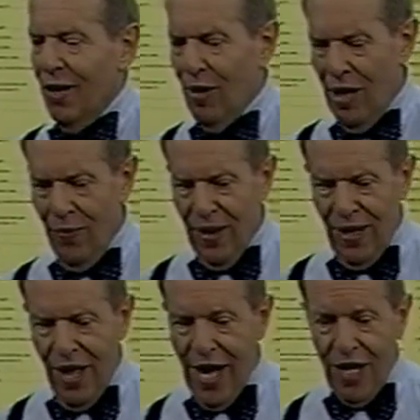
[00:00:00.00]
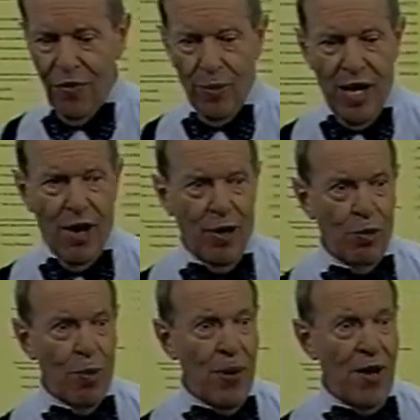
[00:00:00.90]
Well, I come from an area
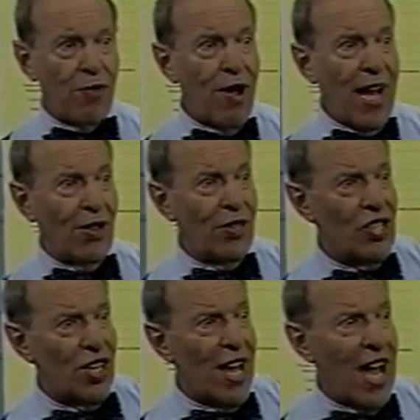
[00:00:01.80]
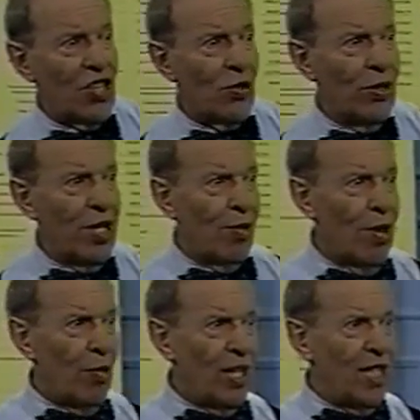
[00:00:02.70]
where Ben Franklin is a national
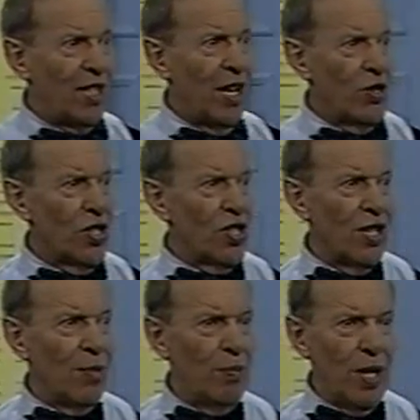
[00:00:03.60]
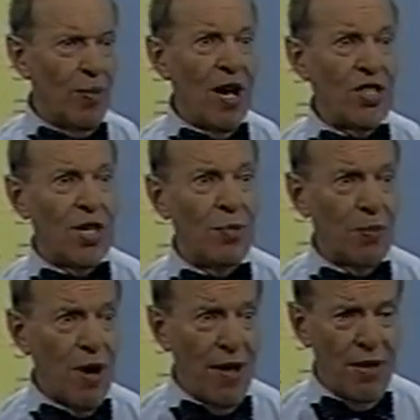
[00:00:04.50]
hero, and he tells us that minimizing
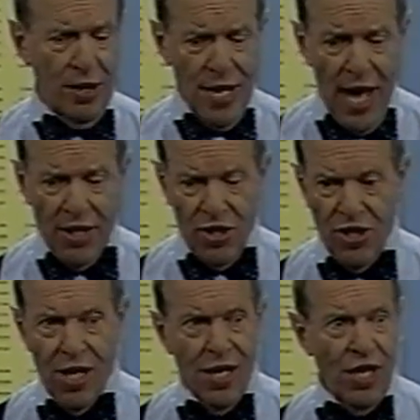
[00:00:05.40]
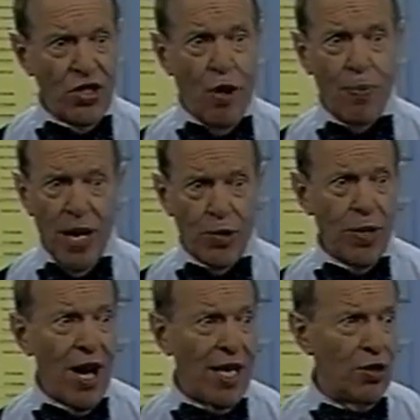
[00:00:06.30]
taxes is our
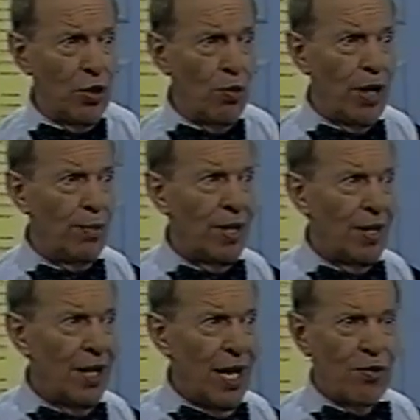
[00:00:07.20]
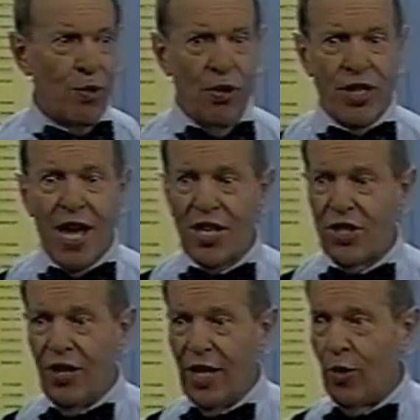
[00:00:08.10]
patriotic duty. After all, the tax
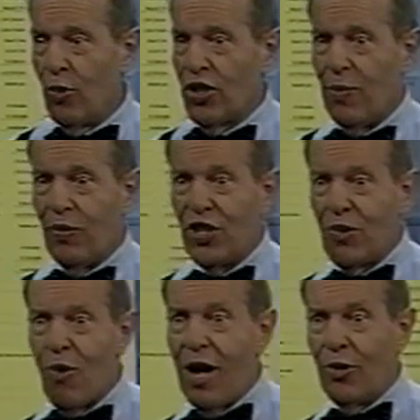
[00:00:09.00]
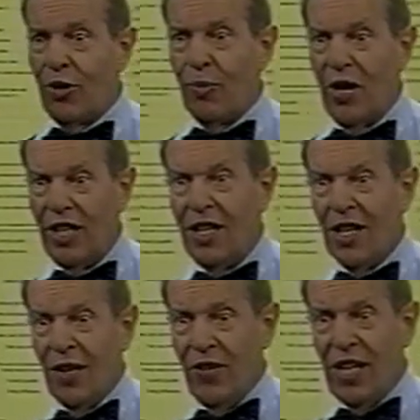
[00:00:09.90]
collector will simply squander the money
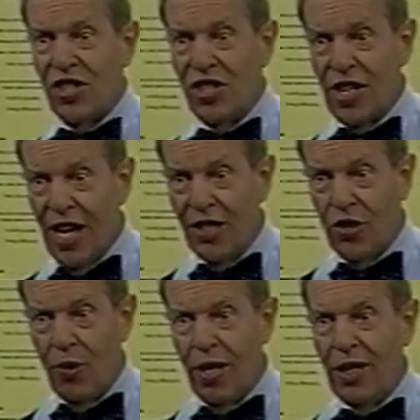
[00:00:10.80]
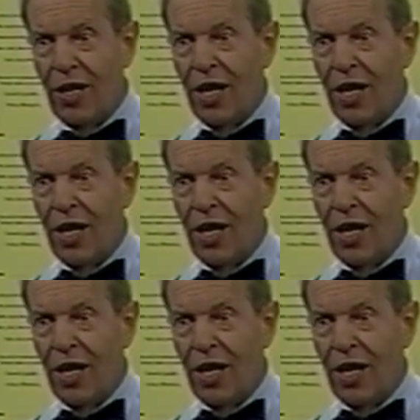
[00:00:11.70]
if he gets his hands on it.